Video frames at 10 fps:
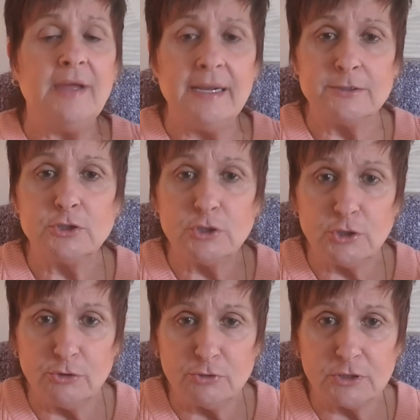the
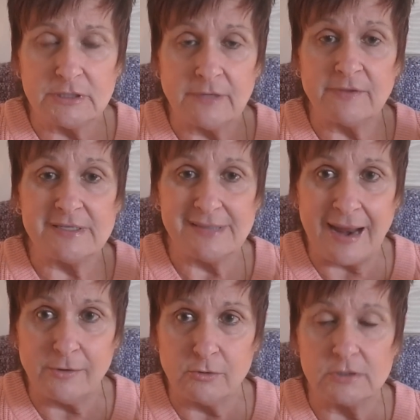institutions and the
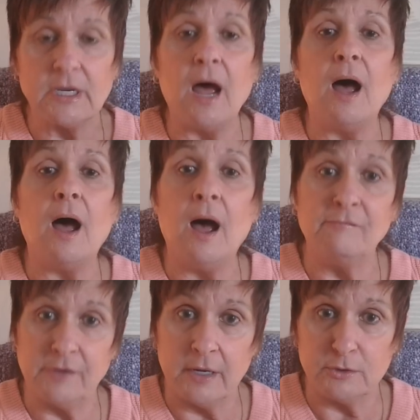standards
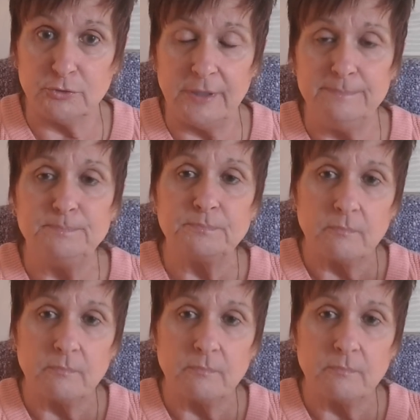of the country.